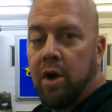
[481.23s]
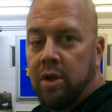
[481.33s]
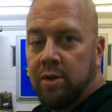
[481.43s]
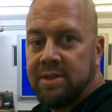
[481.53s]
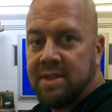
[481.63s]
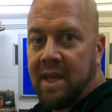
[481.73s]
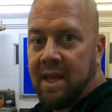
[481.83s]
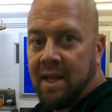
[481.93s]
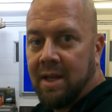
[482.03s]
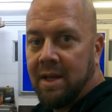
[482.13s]
You'll
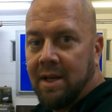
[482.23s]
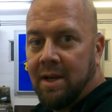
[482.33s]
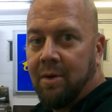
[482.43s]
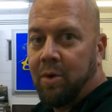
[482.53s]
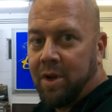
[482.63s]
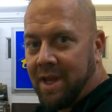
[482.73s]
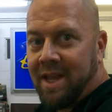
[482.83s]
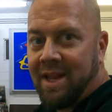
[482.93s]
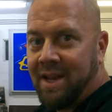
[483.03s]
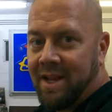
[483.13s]
see where you
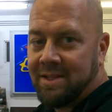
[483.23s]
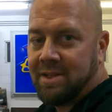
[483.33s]
heated it.